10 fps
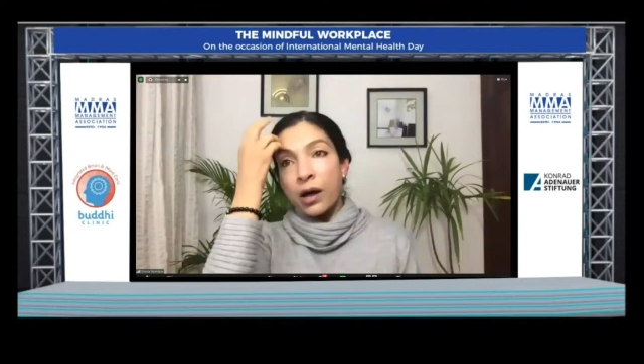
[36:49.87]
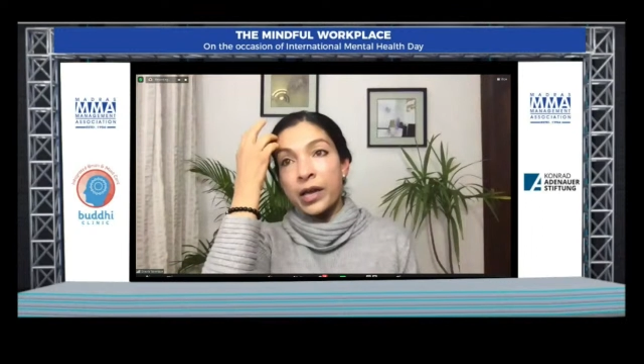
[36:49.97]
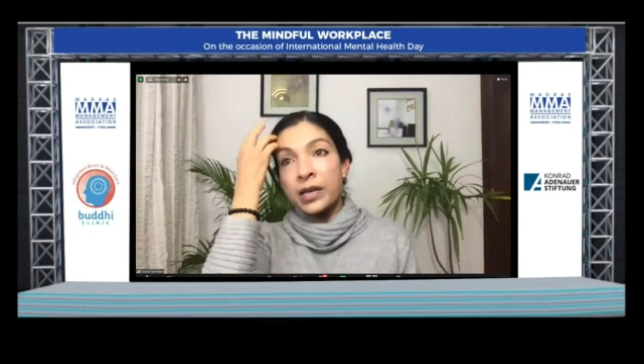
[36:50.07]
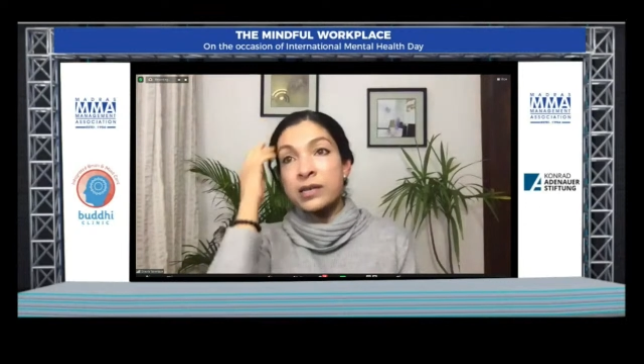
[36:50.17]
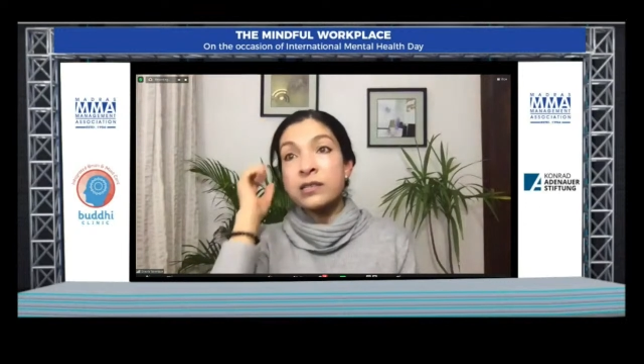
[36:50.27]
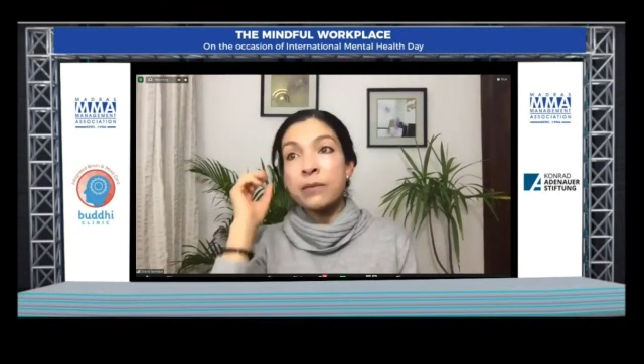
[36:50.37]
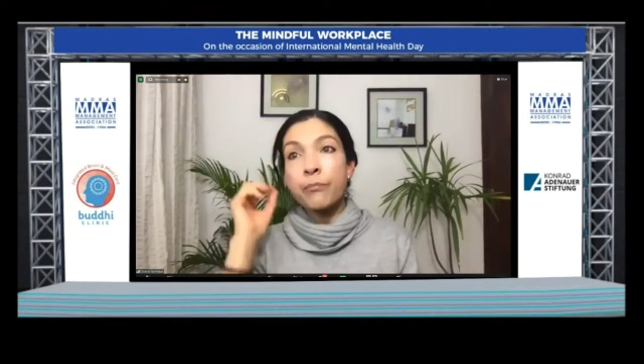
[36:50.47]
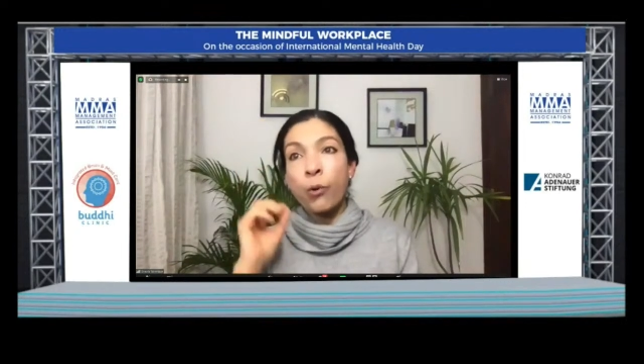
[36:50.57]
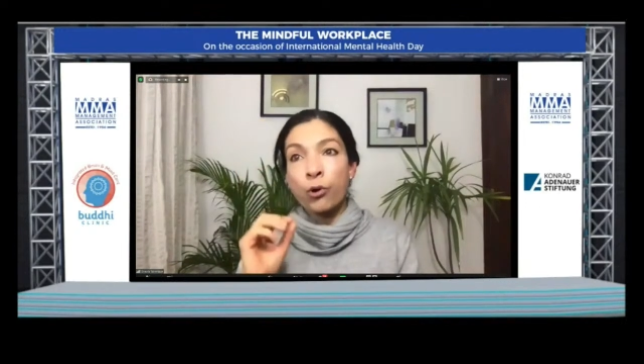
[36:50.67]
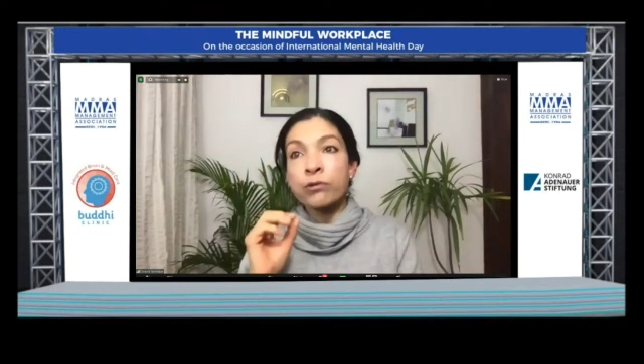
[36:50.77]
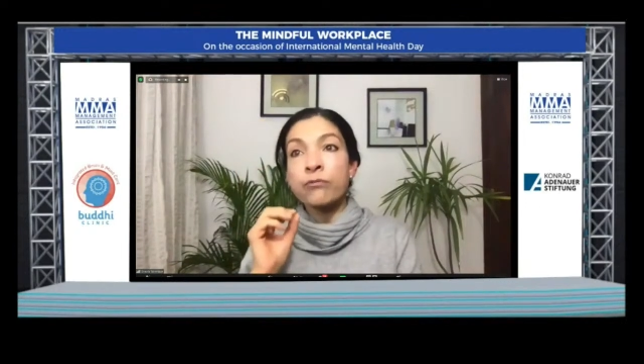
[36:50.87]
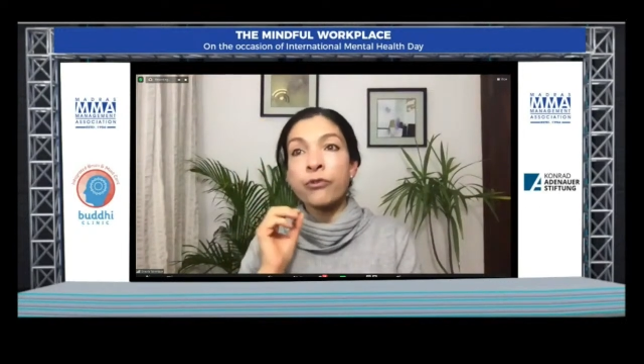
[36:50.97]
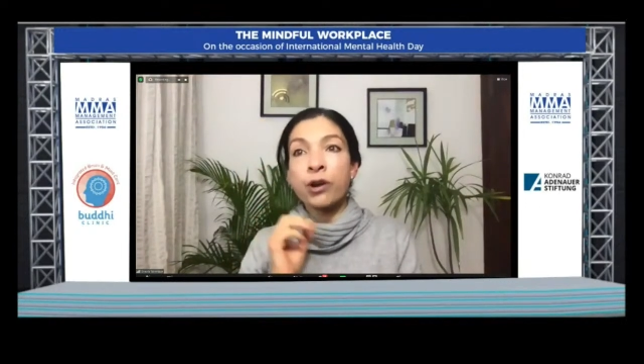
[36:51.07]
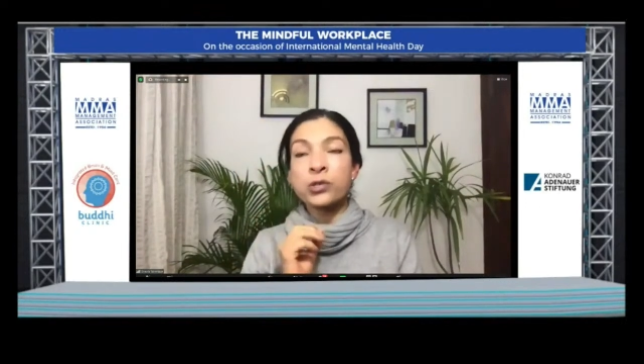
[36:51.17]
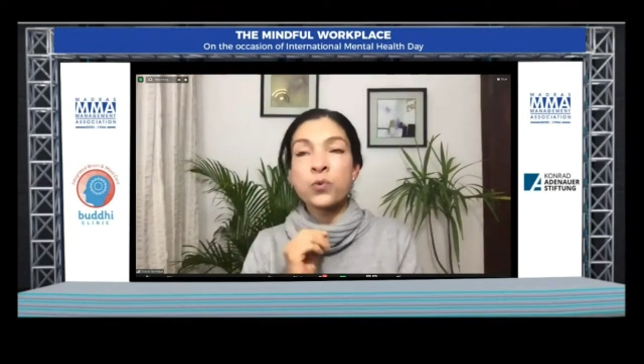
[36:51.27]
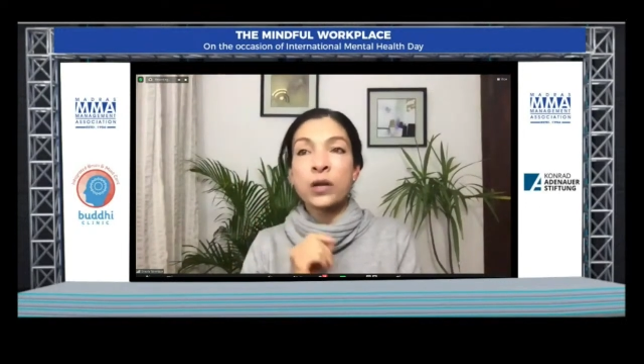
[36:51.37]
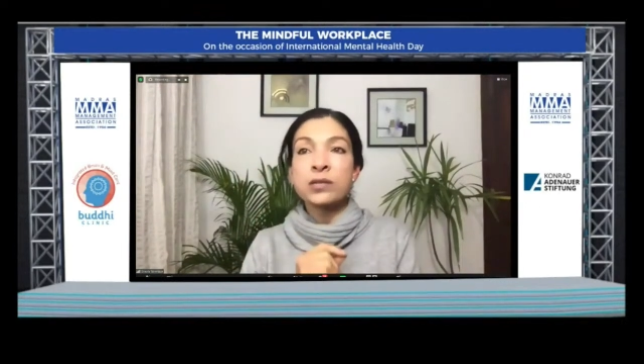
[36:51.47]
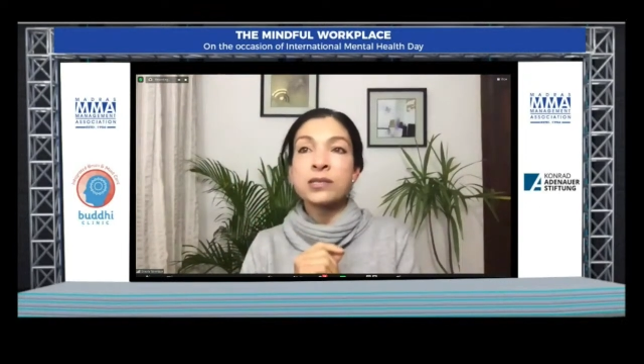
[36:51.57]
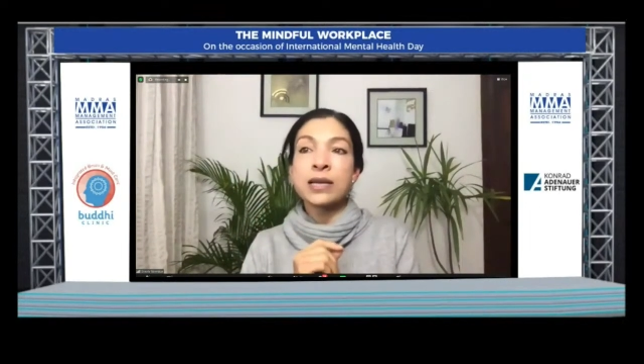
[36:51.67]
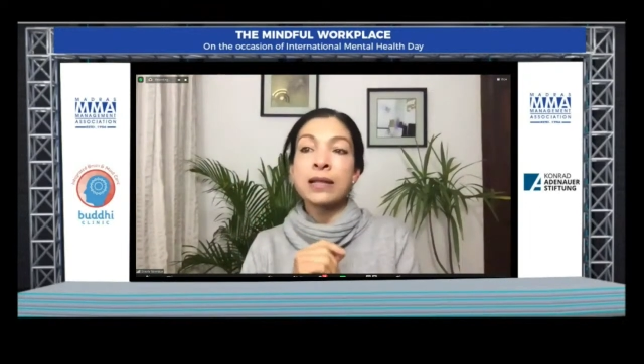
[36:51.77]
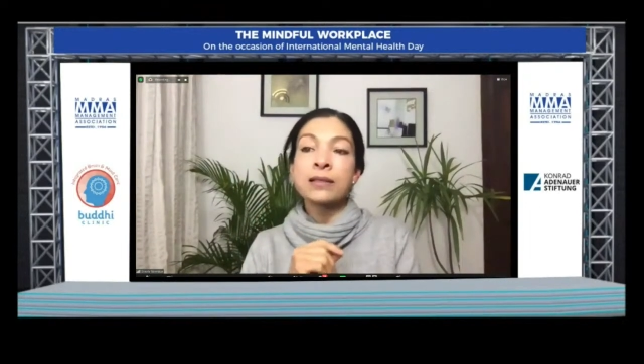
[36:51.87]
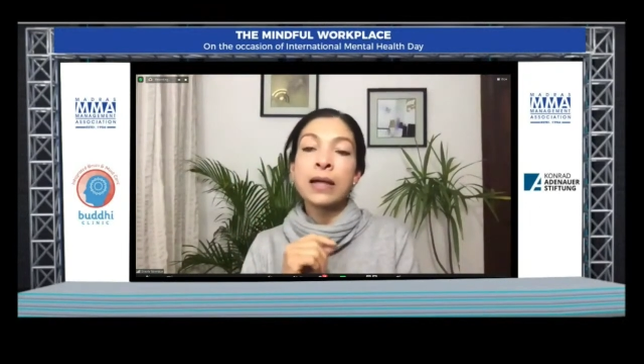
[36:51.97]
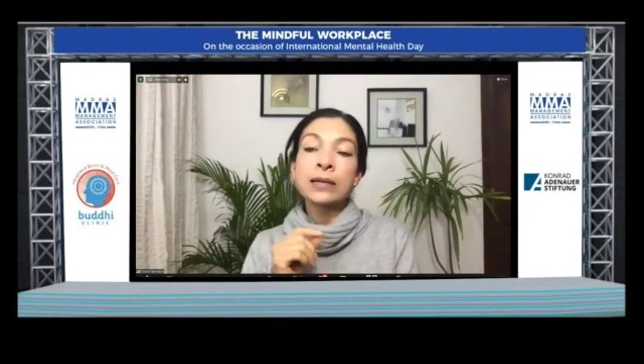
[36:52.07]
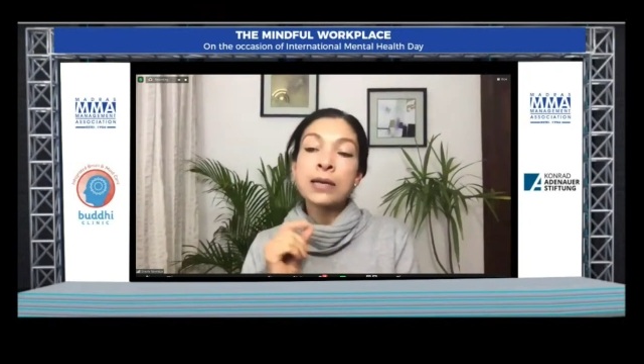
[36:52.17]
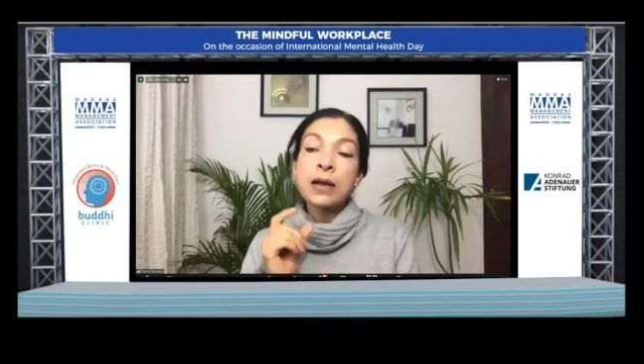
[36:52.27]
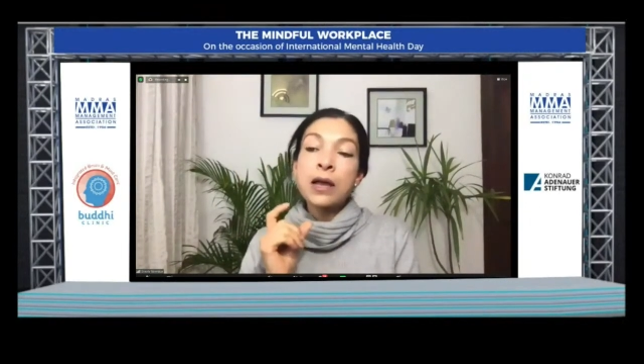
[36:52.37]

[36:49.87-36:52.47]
it is important for us to understand that